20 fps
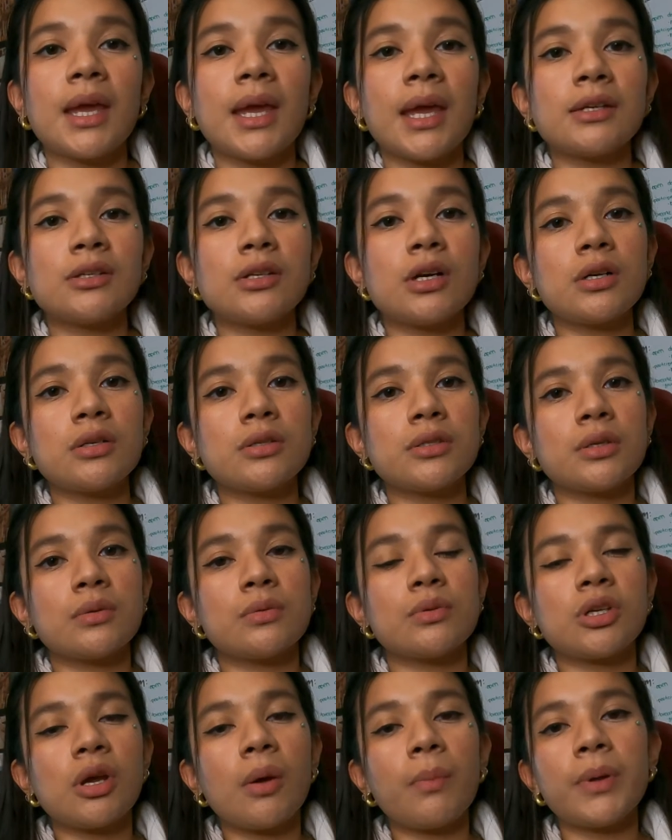And also,
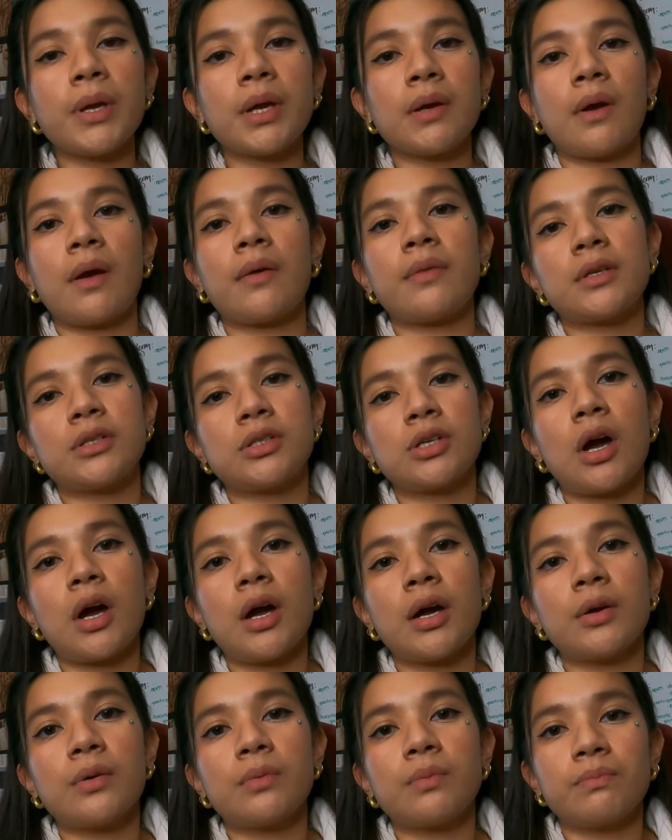jumping around the
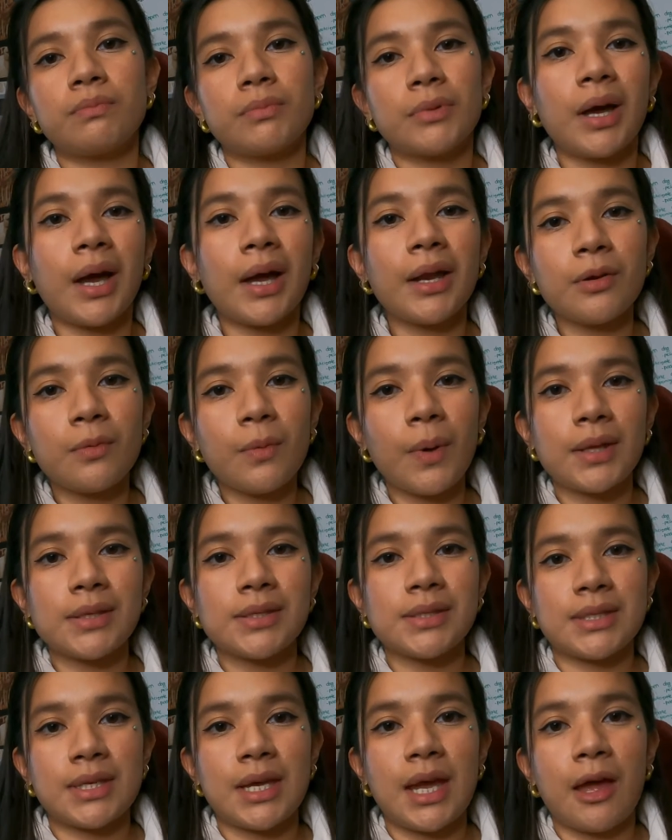dog kind of
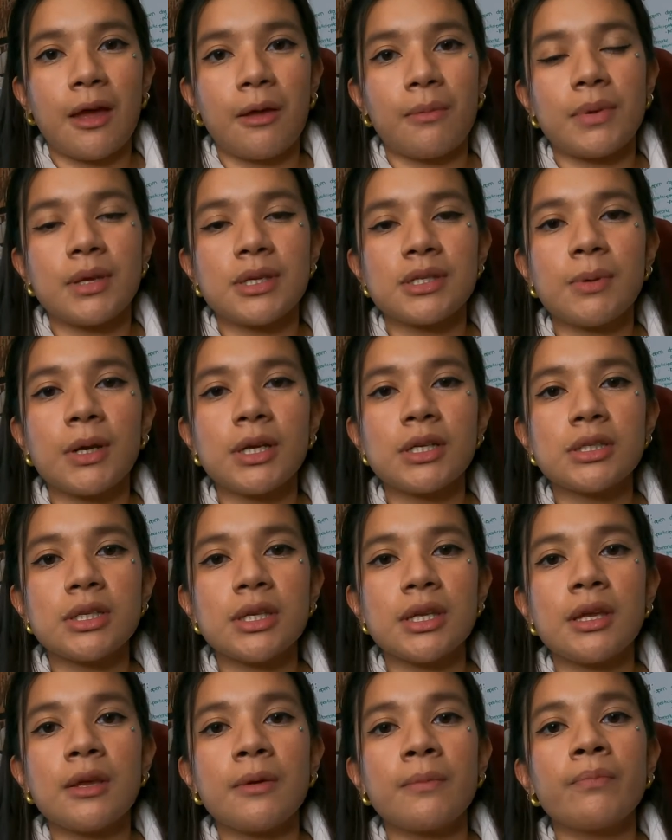wastes time,
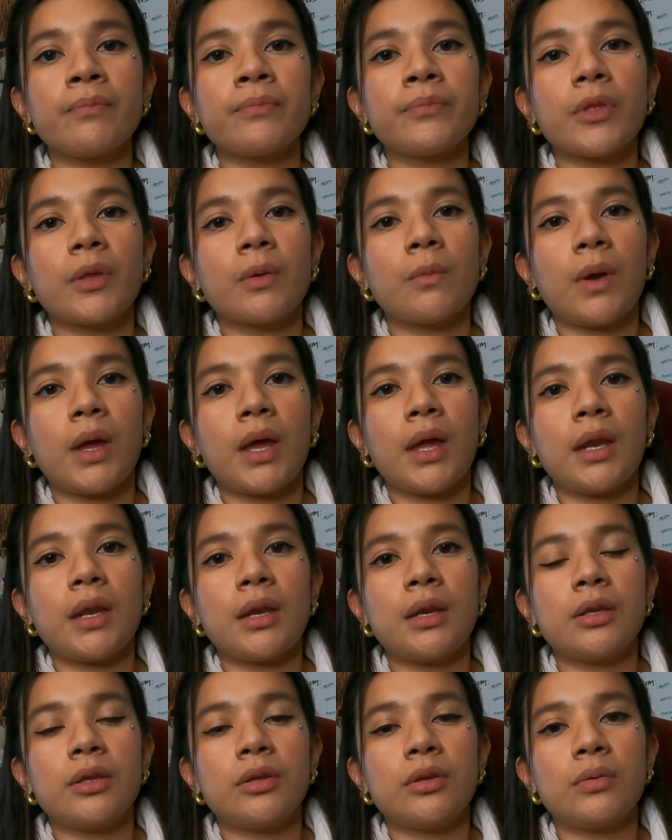especially
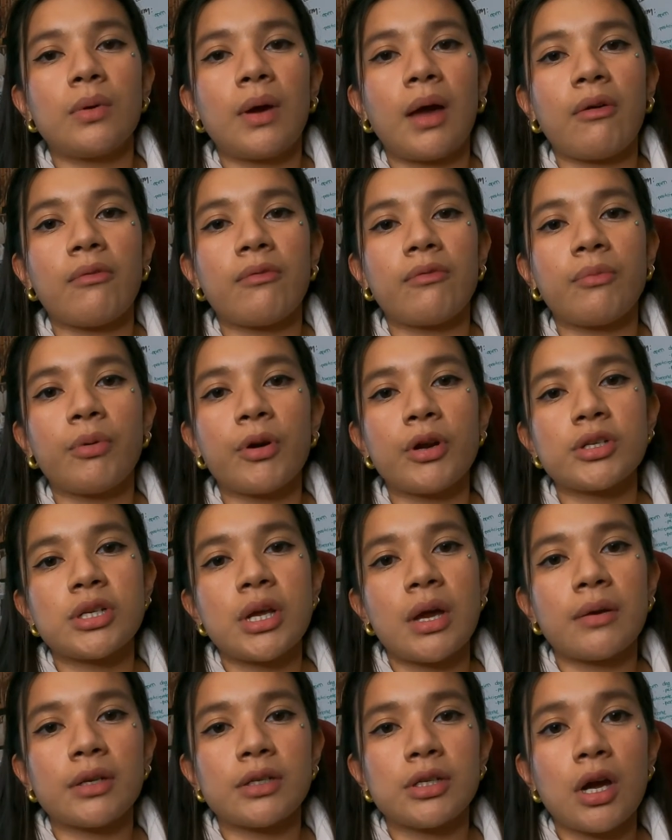when you have brushed
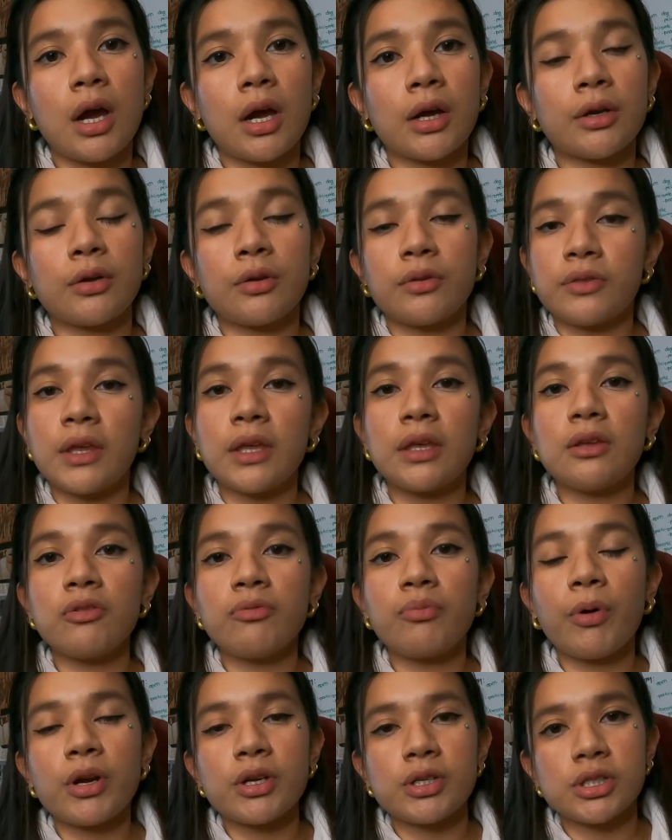out a dog, or you think
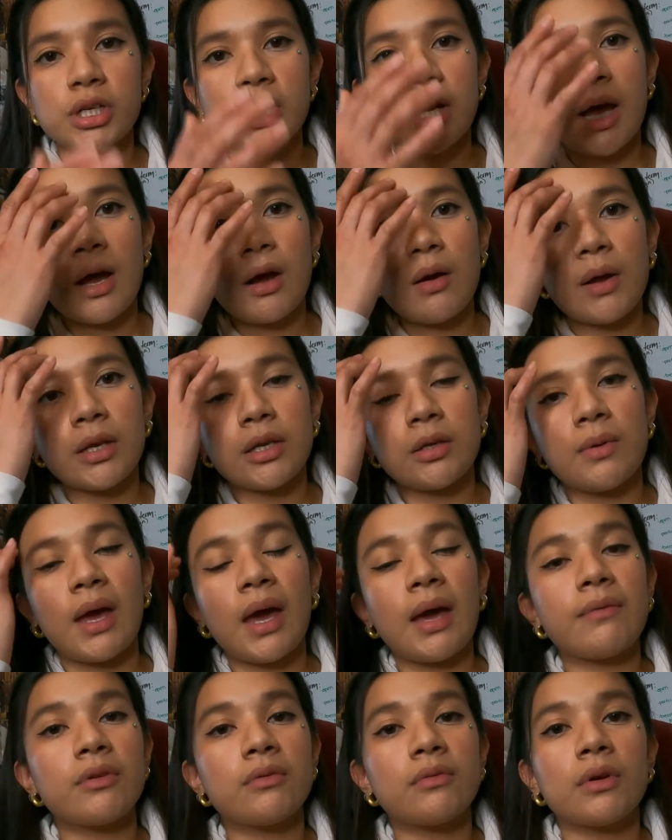you've brushed it out and you
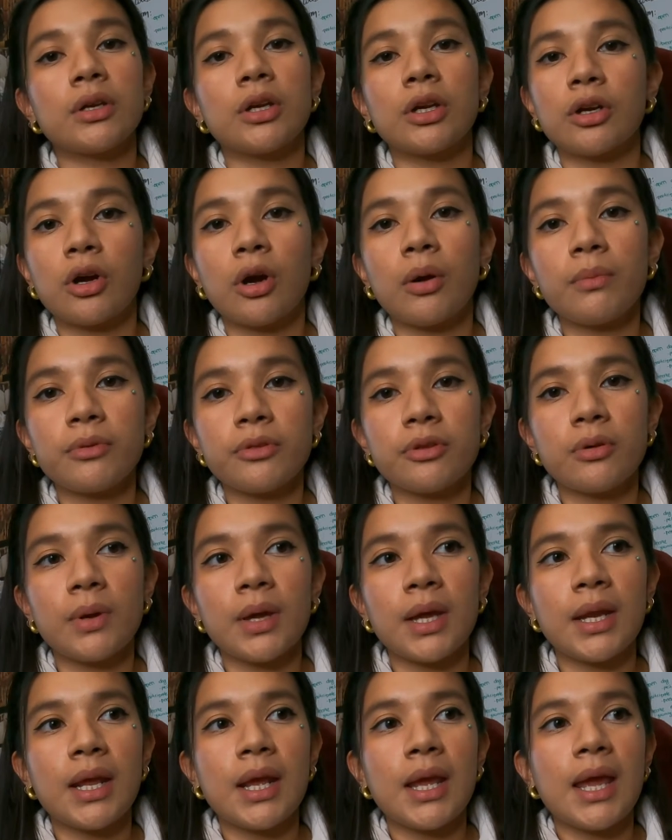haven't run your comb through
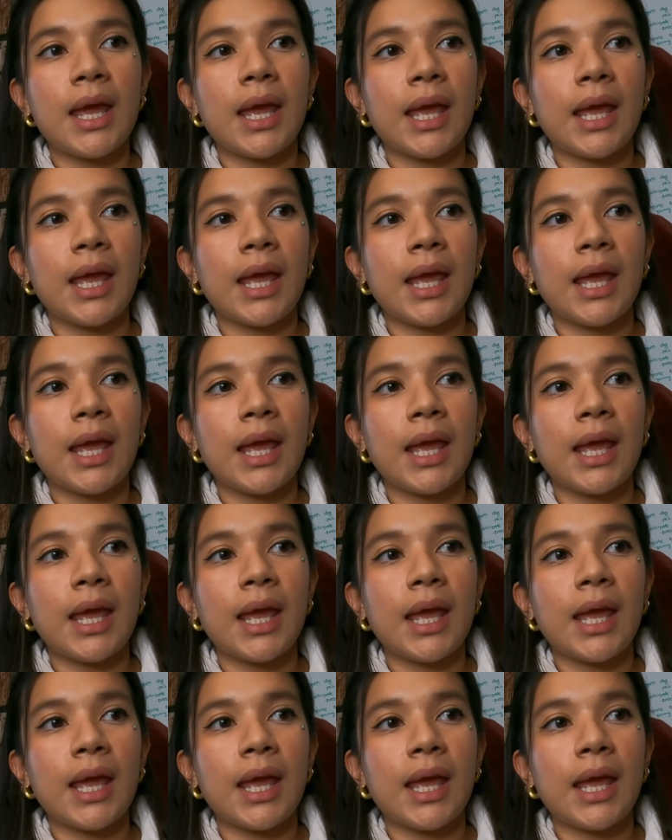it,